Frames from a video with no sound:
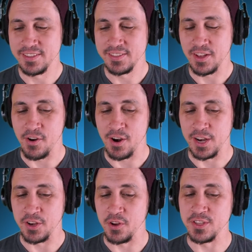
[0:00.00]
right,
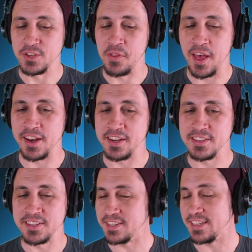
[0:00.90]
dude. So that
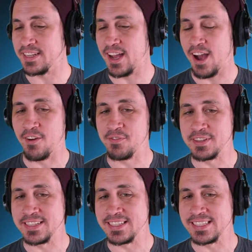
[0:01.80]
is
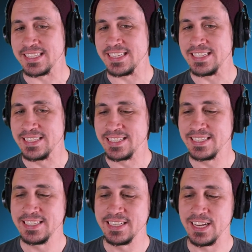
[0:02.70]
obviously a